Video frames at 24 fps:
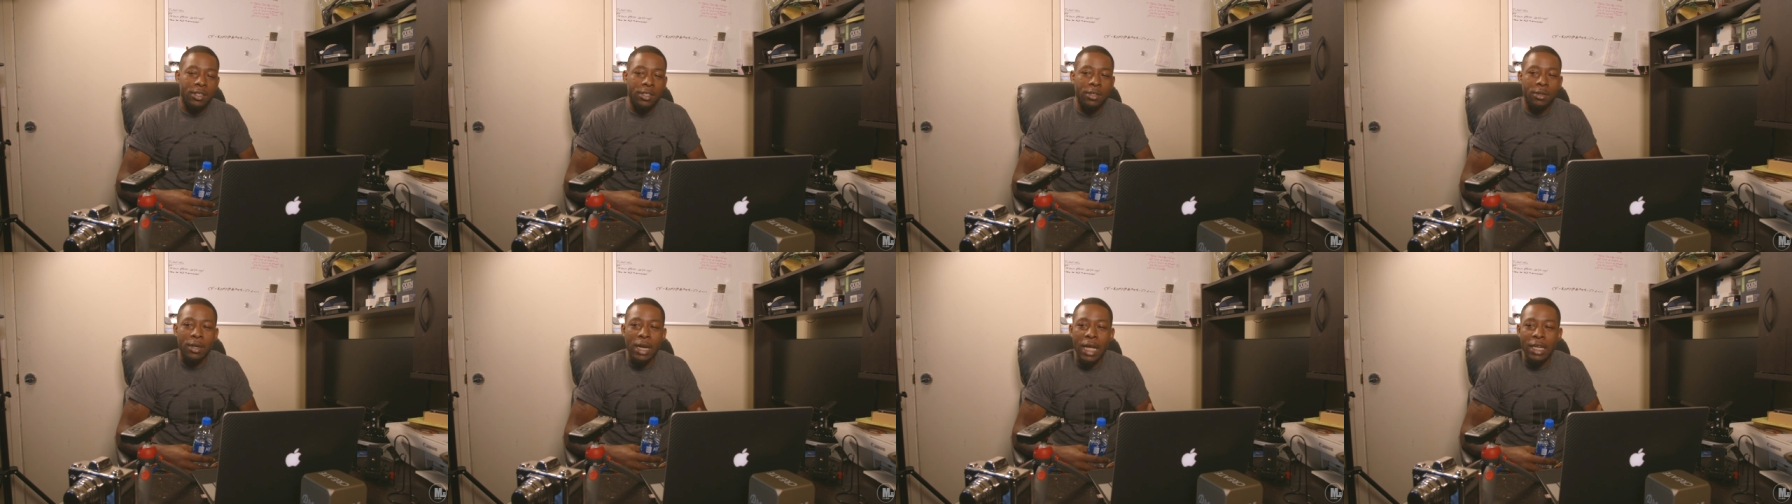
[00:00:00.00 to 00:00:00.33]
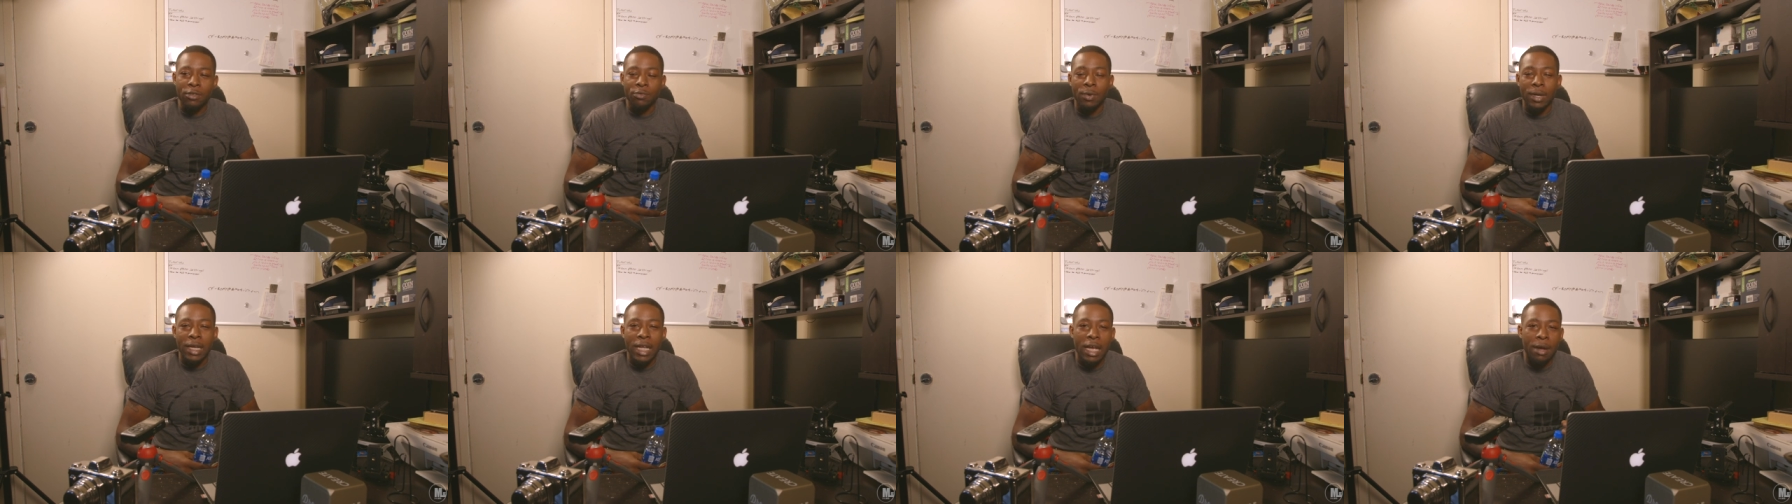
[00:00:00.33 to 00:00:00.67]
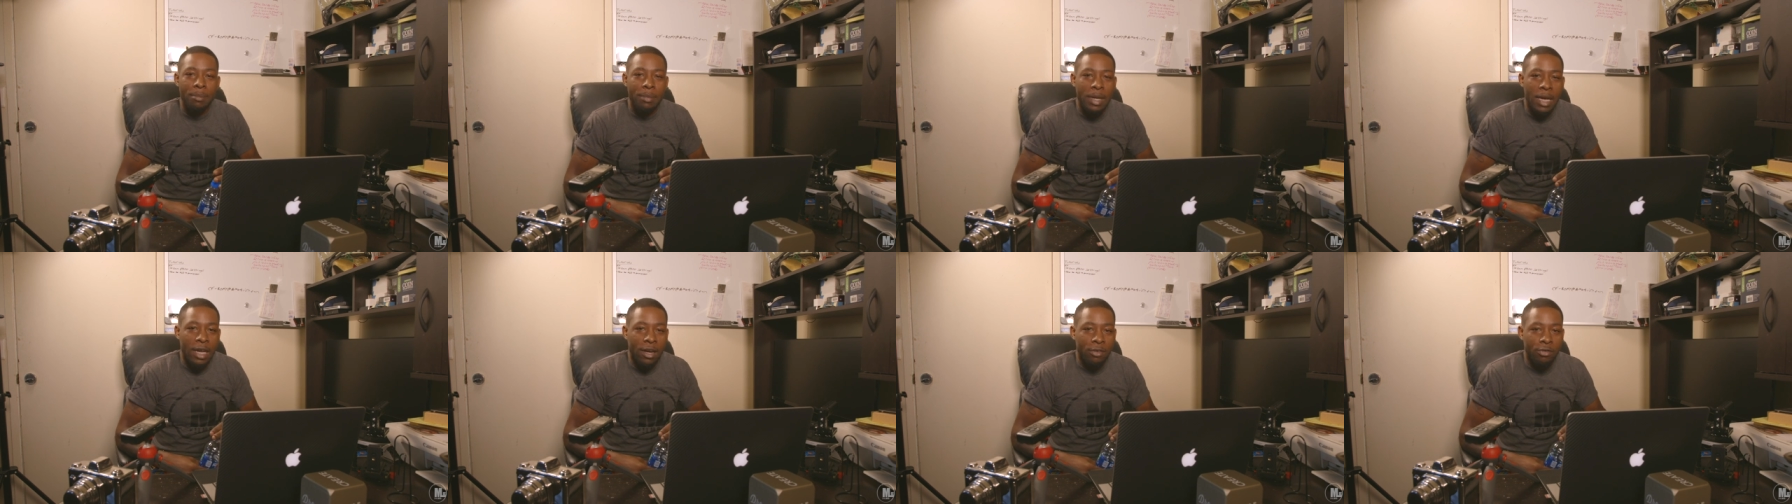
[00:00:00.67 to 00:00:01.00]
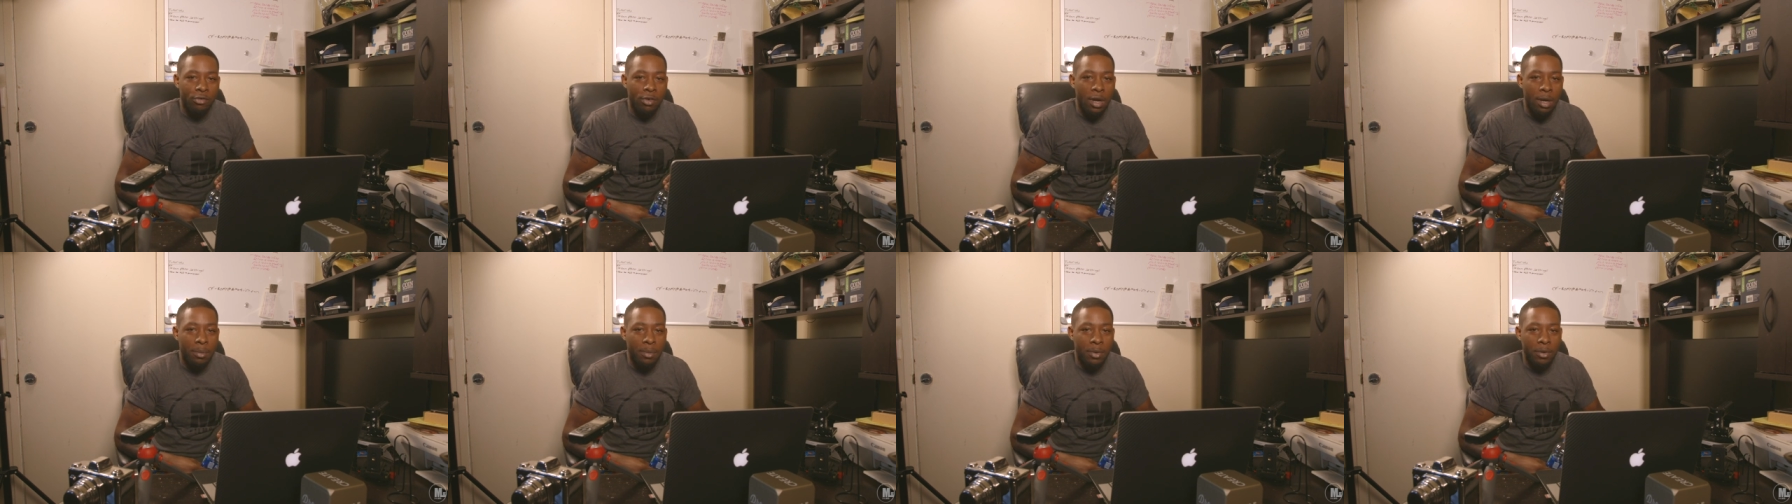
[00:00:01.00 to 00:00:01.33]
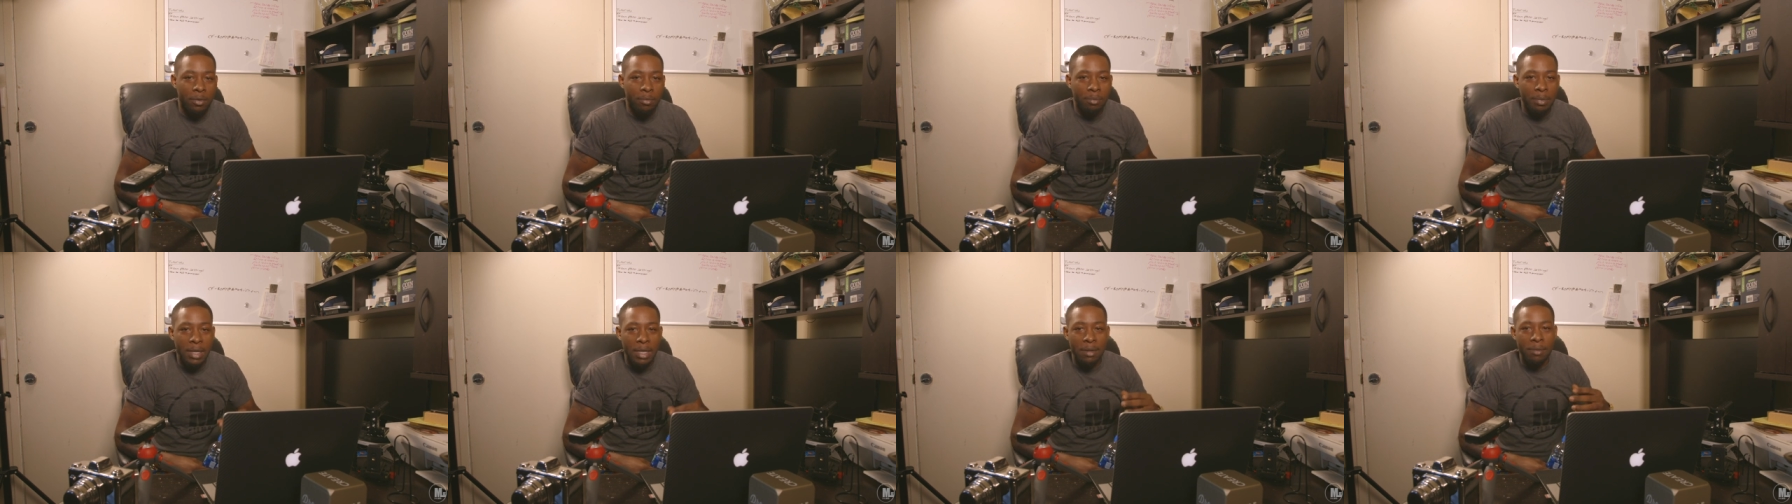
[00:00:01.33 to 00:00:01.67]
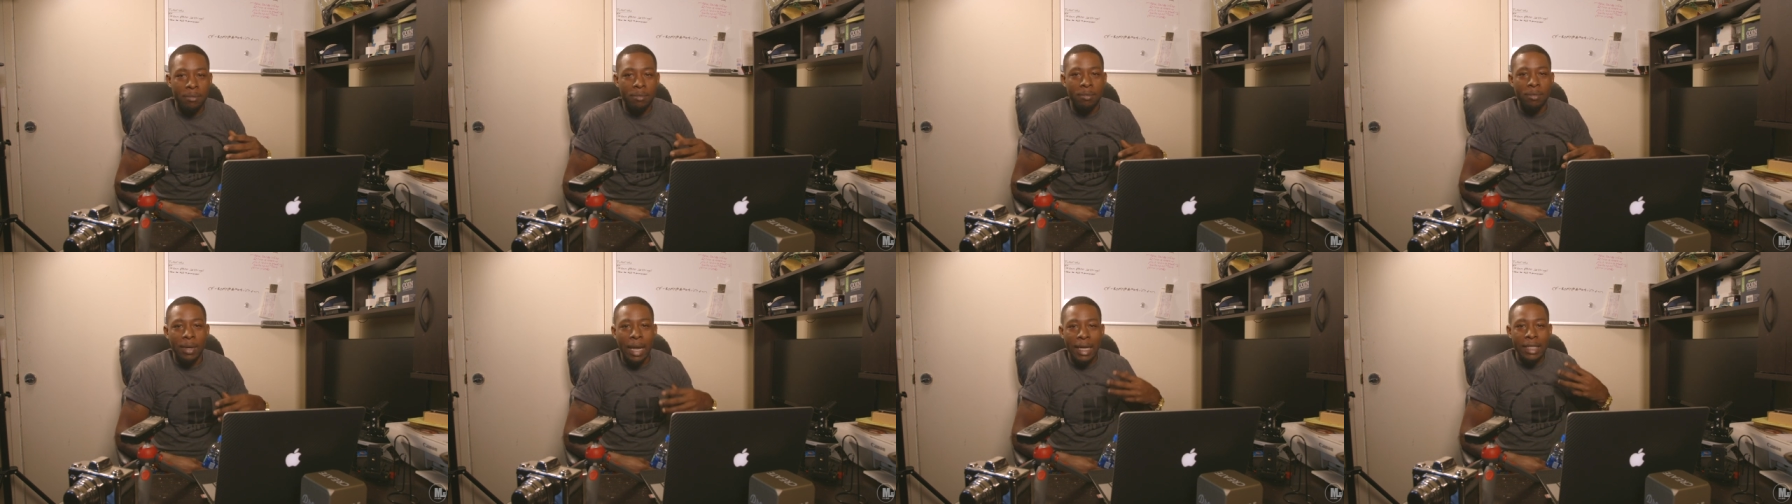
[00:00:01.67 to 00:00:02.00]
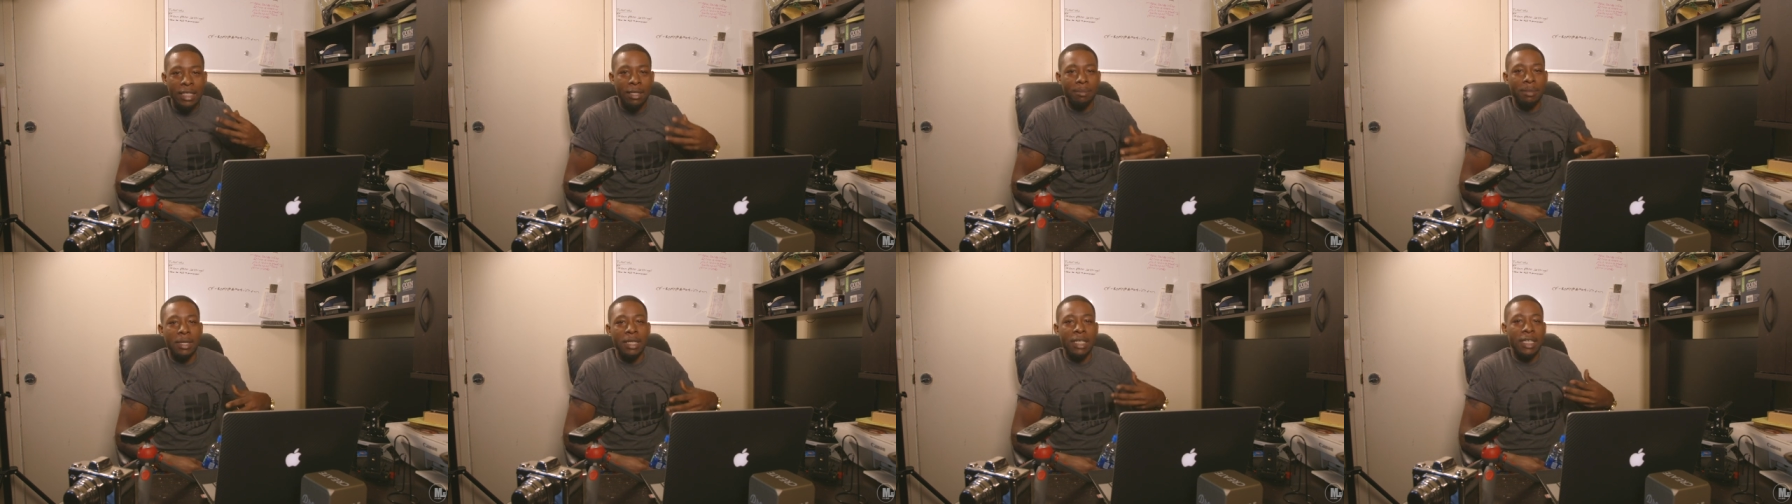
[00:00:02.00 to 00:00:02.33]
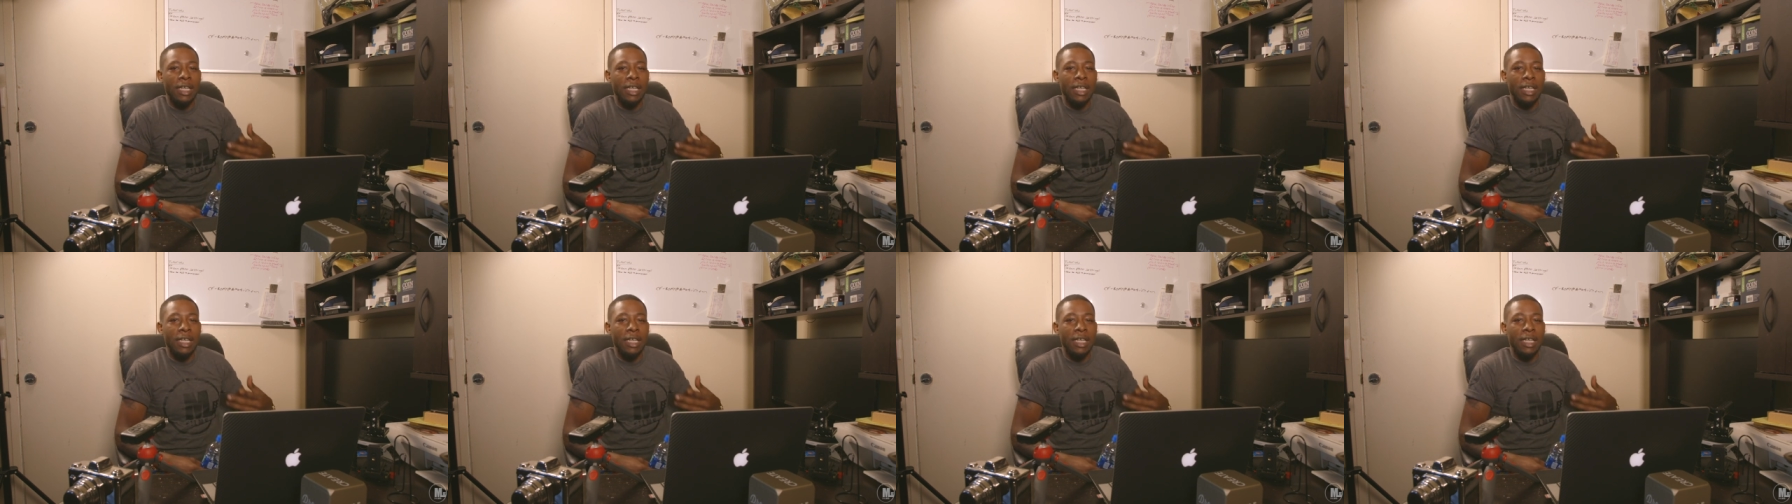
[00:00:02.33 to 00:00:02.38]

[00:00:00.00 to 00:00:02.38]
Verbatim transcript: So that's what kept me out of trouble. Me like to be